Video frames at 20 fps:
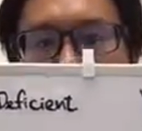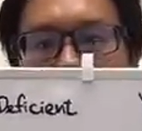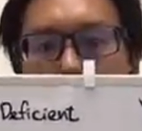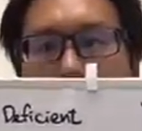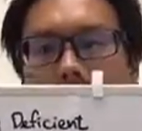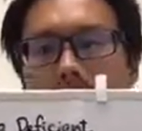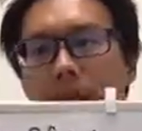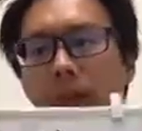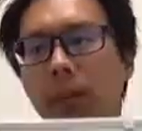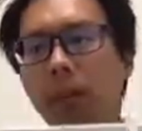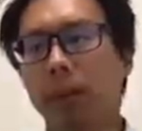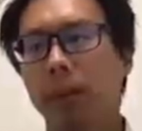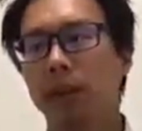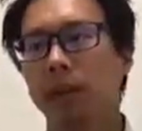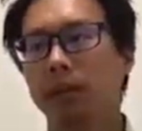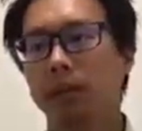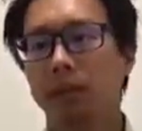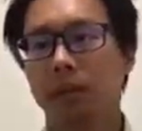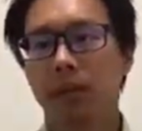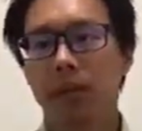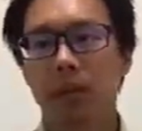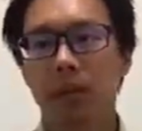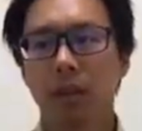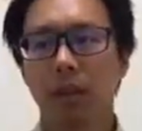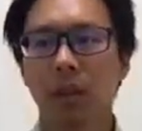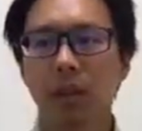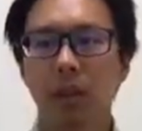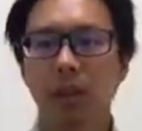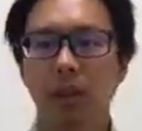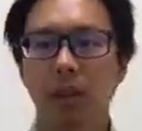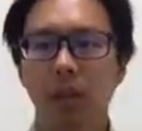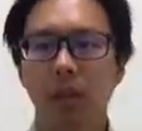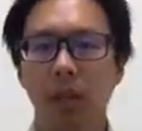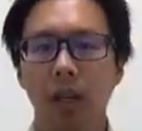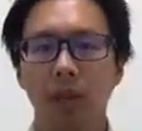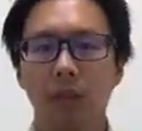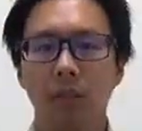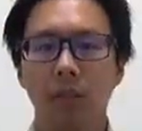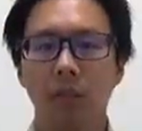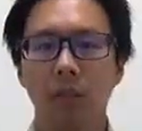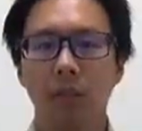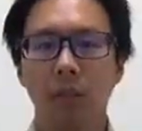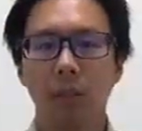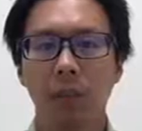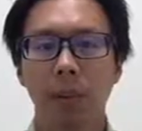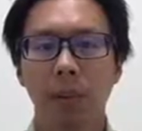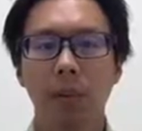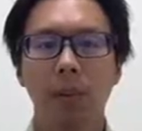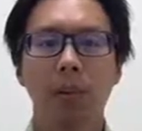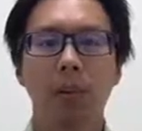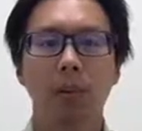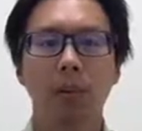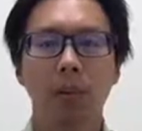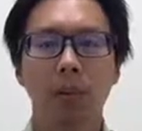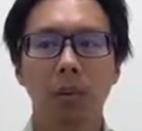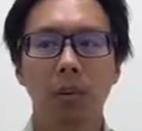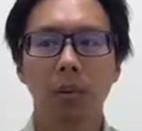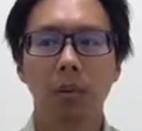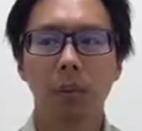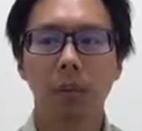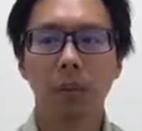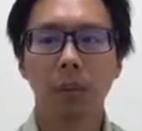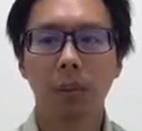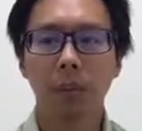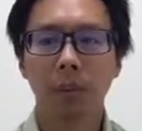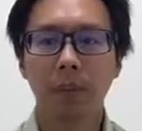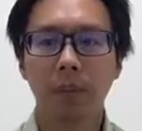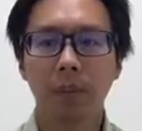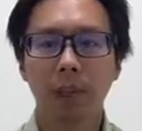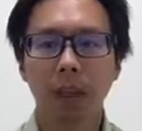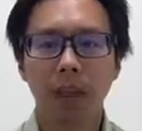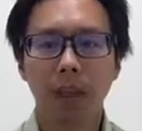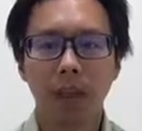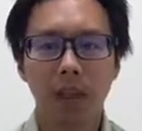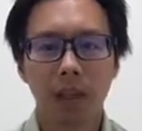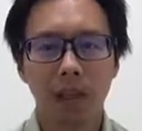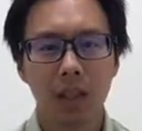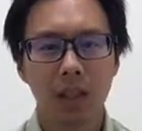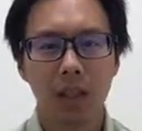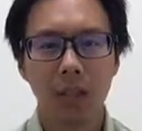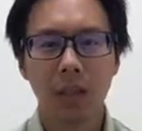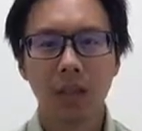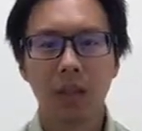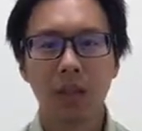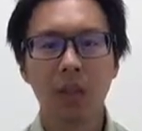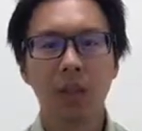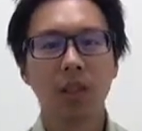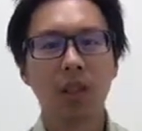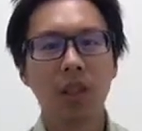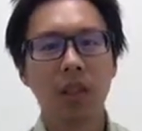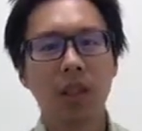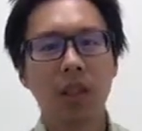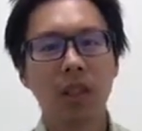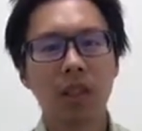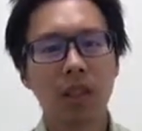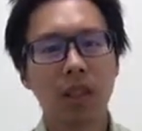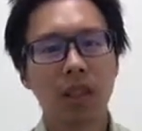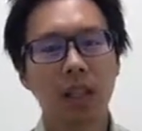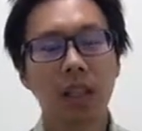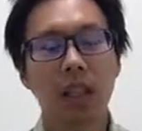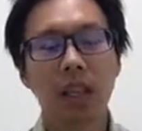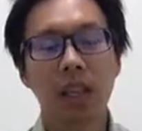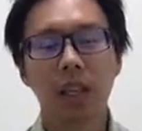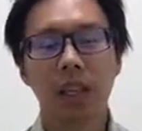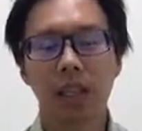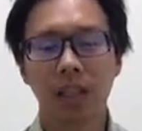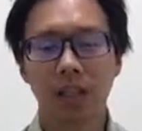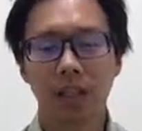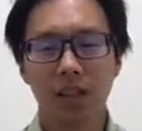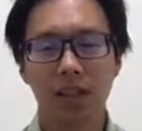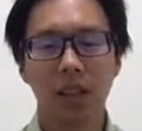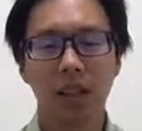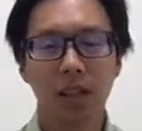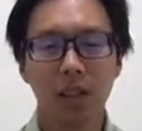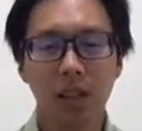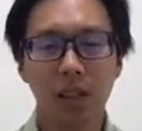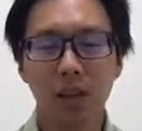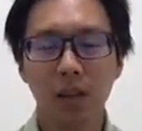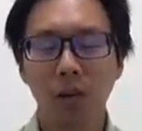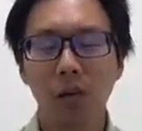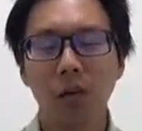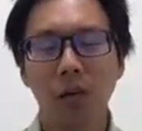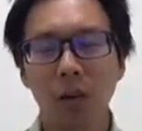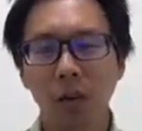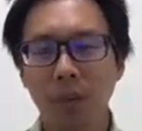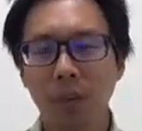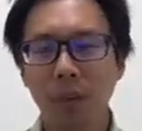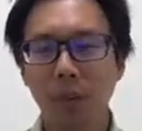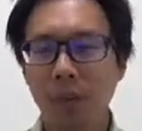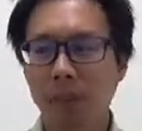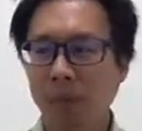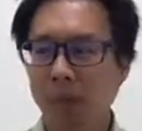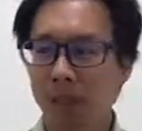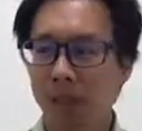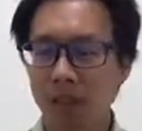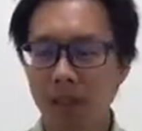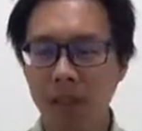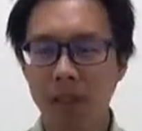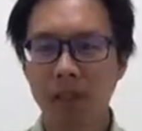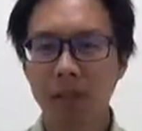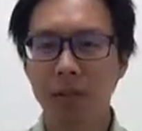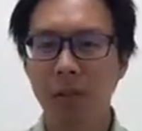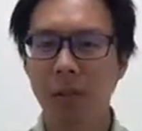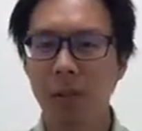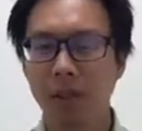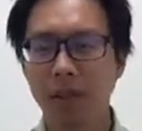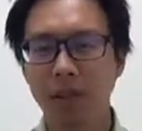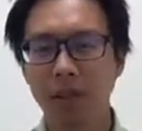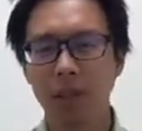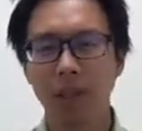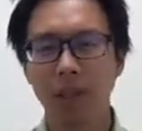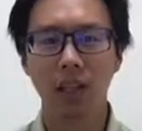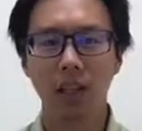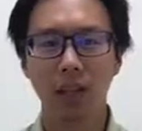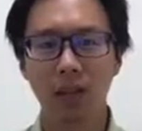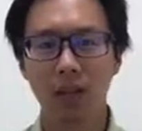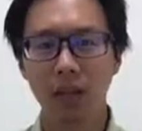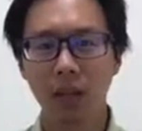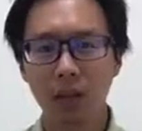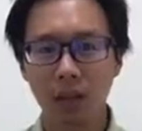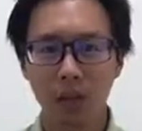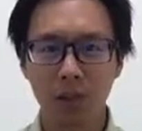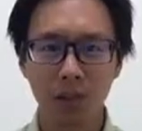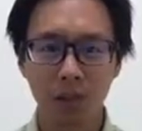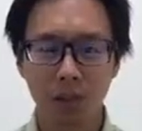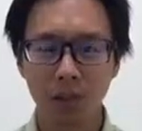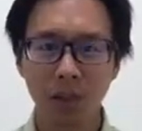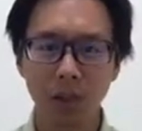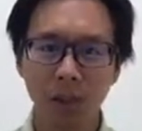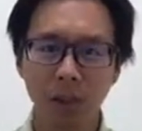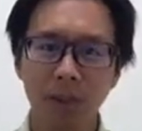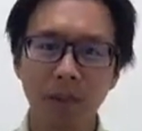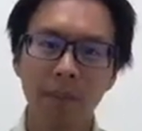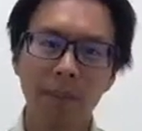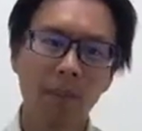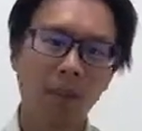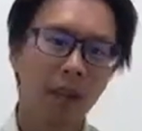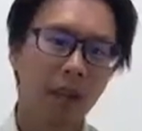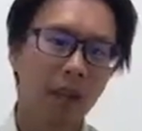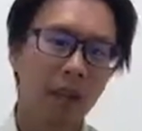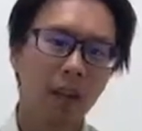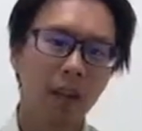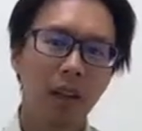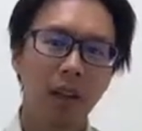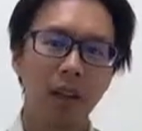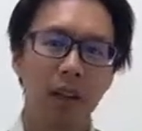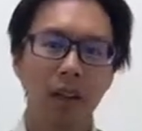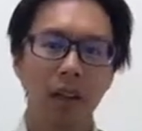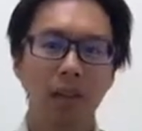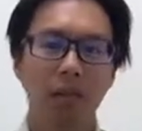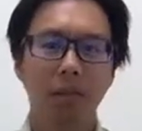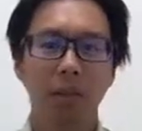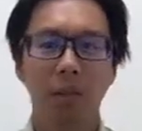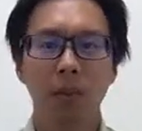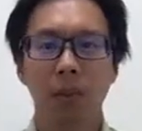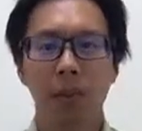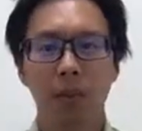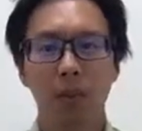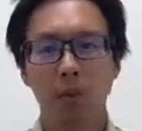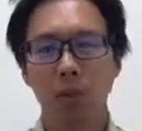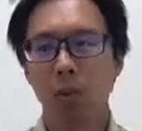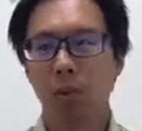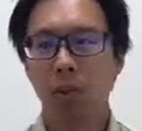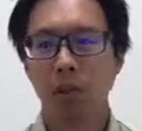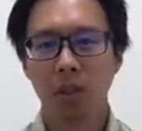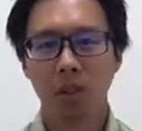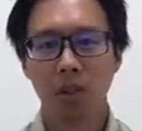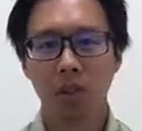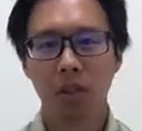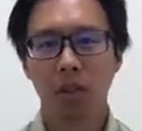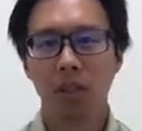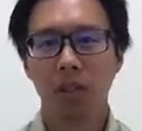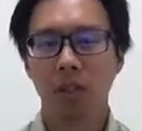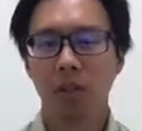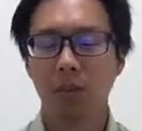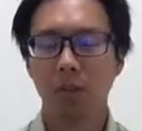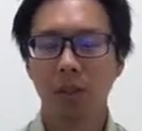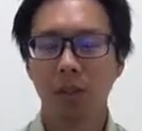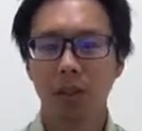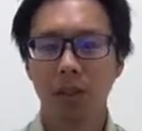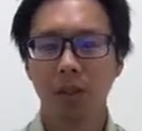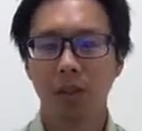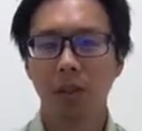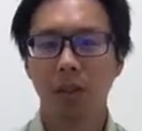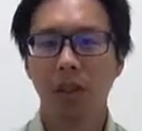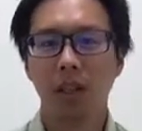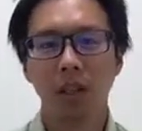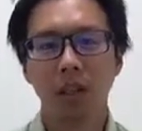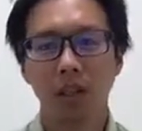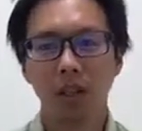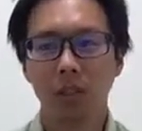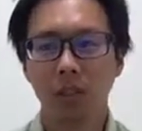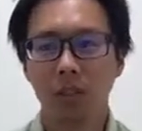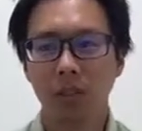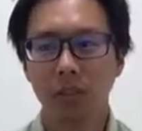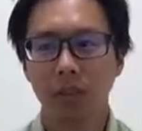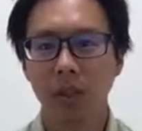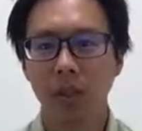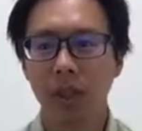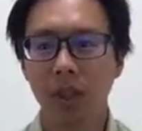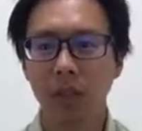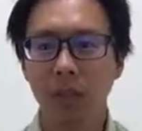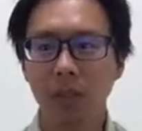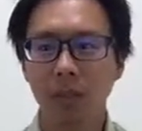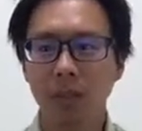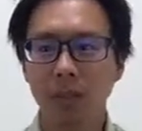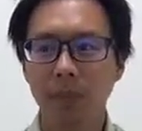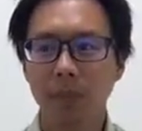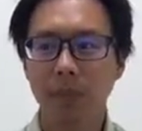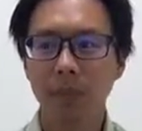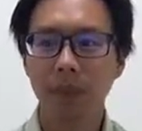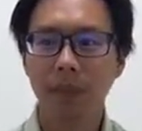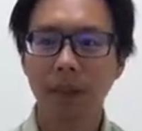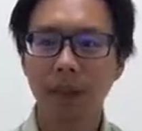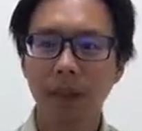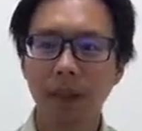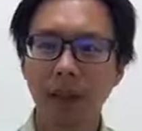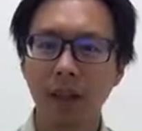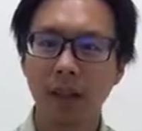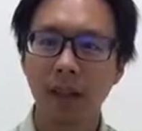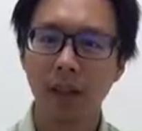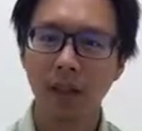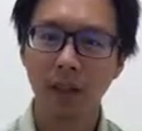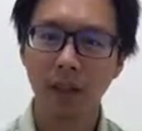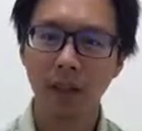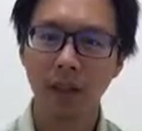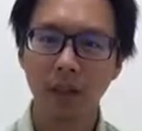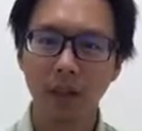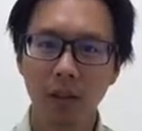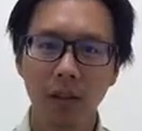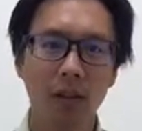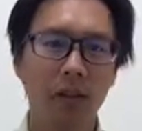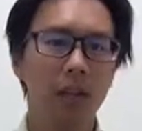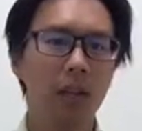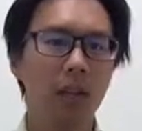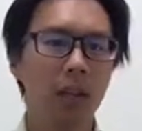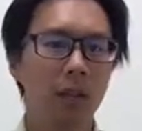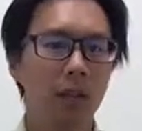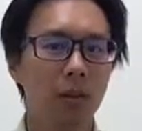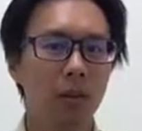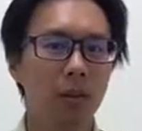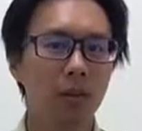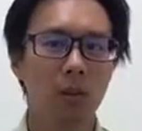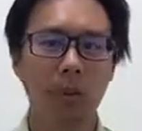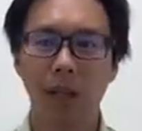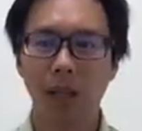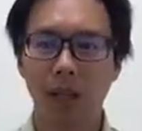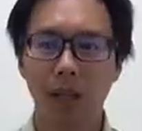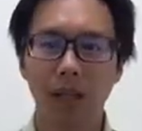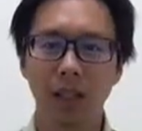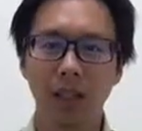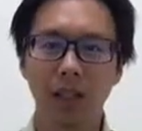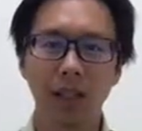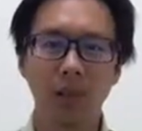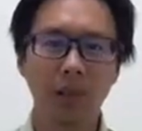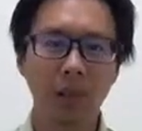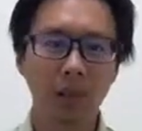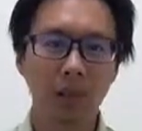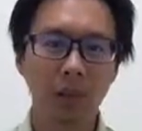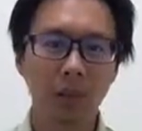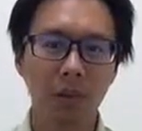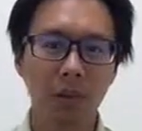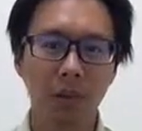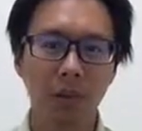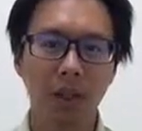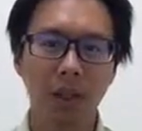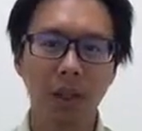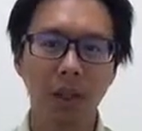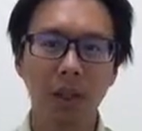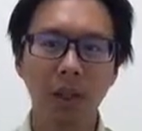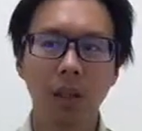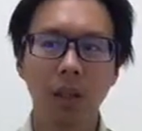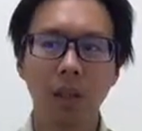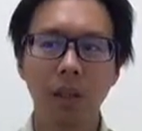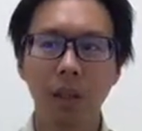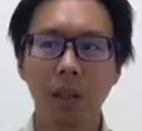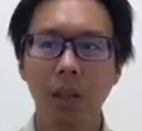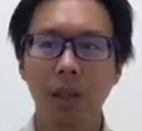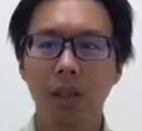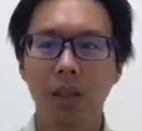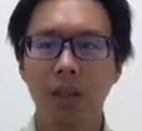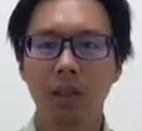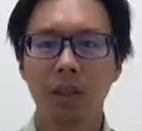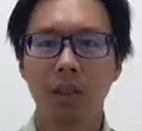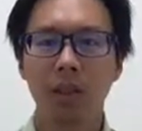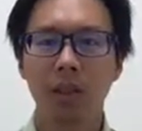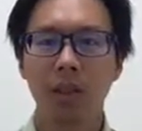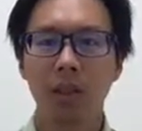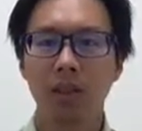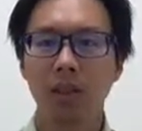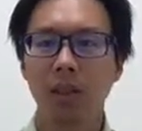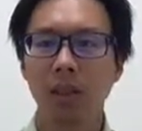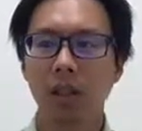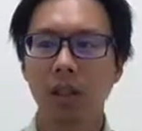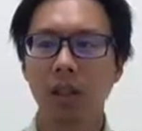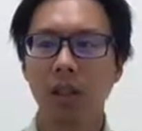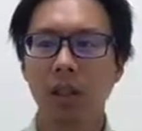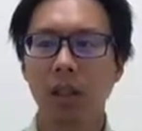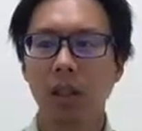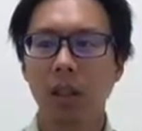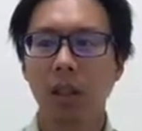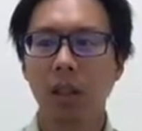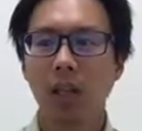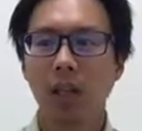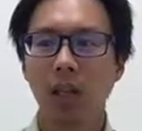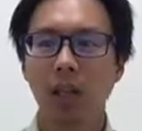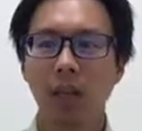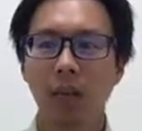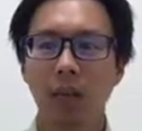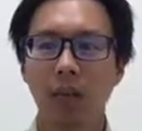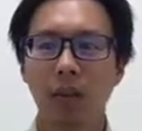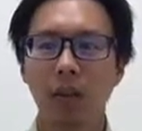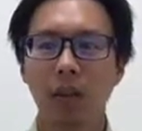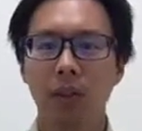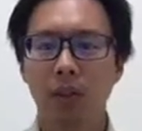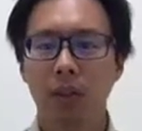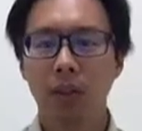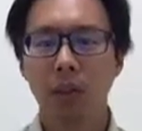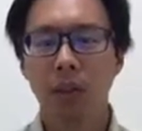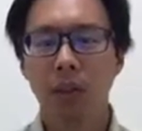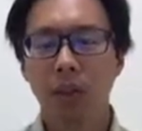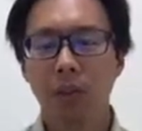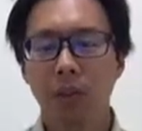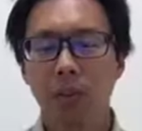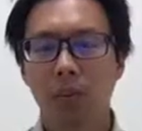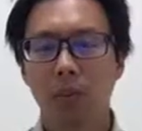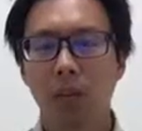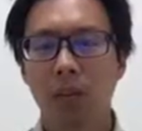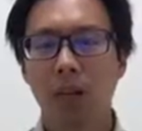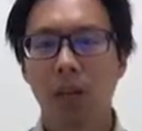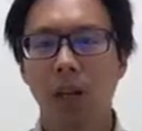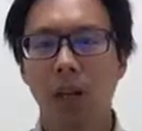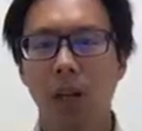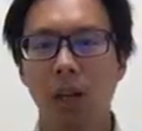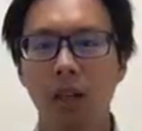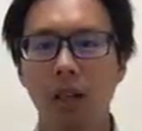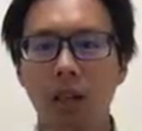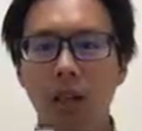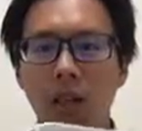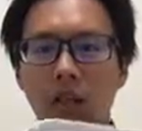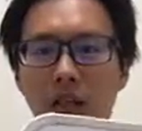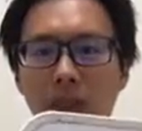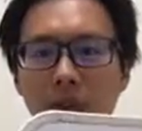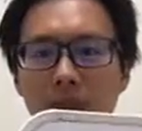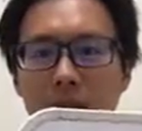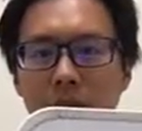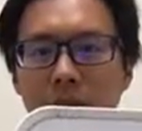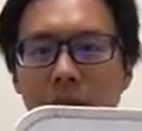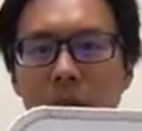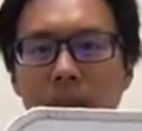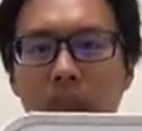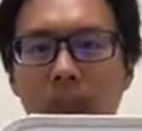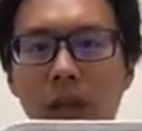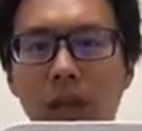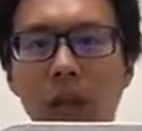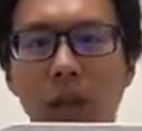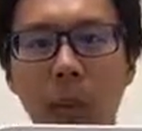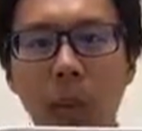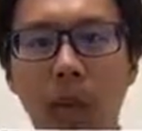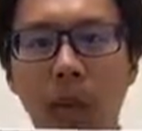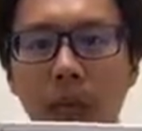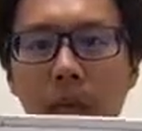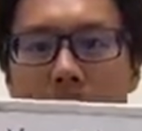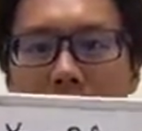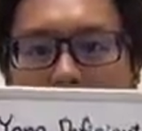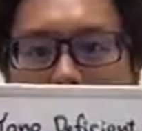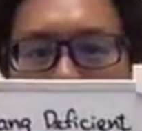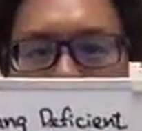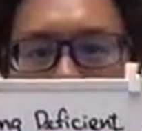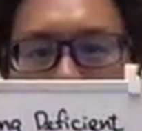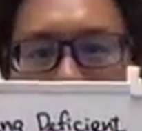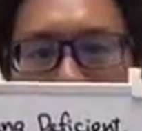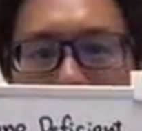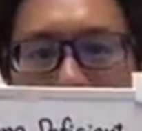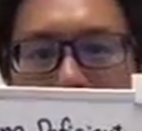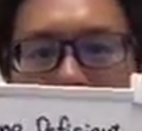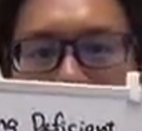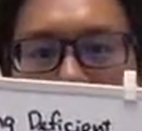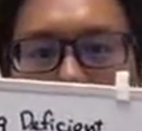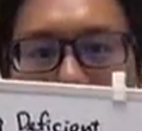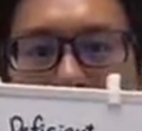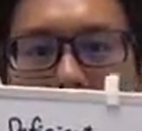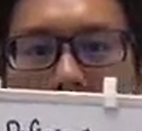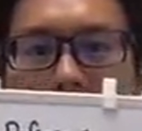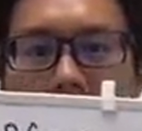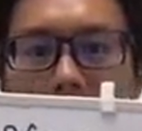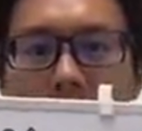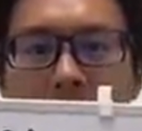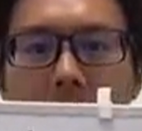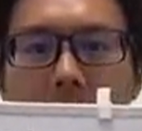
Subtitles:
I've seen a lot of people who, especially Canadians, they grew up in this weather. so used to it. They even wear shorts in the winter. They don't really care, or they don't mind the cold. But it's actually, if you're somebody with yang deficient, your body is lacking heat